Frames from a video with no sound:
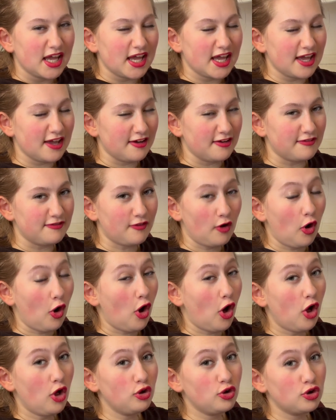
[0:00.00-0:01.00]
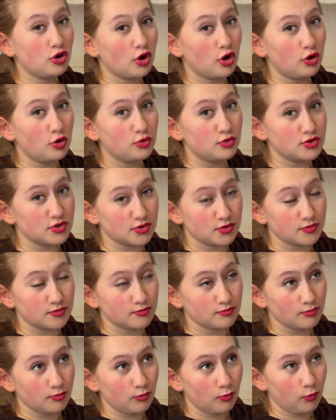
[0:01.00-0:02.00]
If all goes
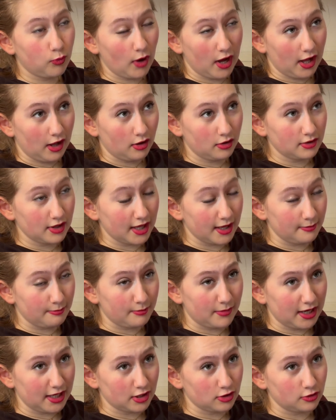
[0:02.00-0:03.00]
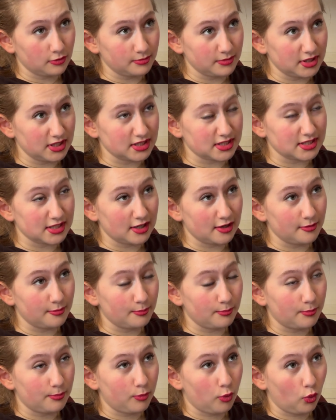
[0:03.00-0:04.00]
well and Michael Misa
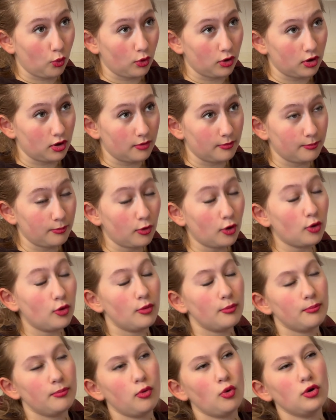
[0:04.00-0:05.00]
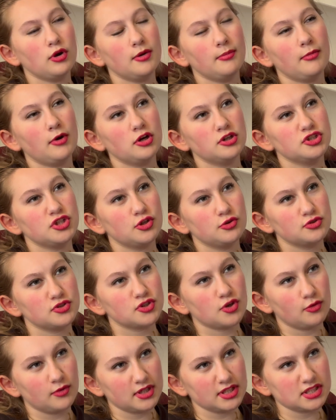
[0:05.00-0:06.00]
and Porter Martone's
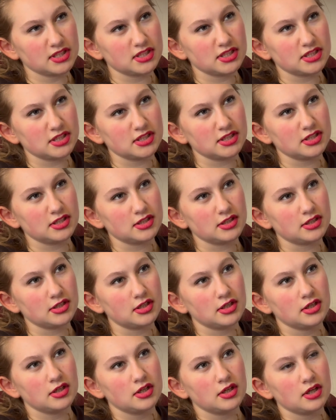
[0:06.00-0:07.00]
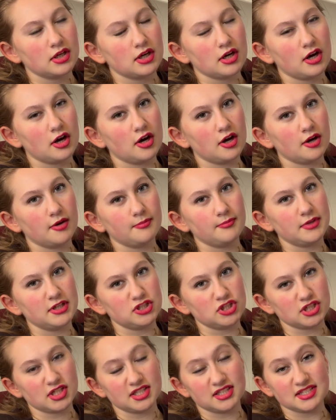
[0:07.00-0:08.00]
going to
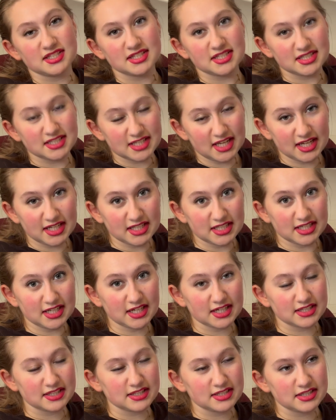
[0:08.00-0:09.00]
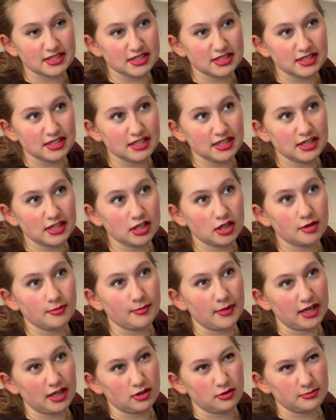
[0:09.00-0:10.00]
Michigan State next year,
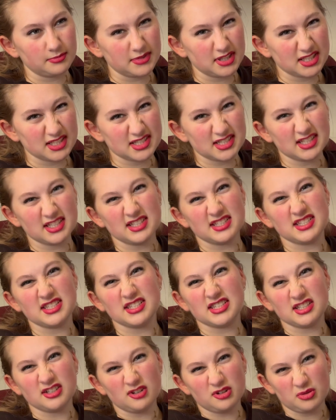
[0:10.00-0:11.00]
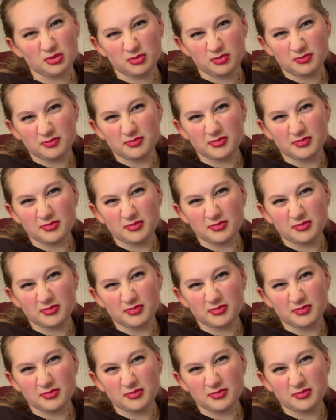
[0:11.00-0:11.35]
Michael Misa is still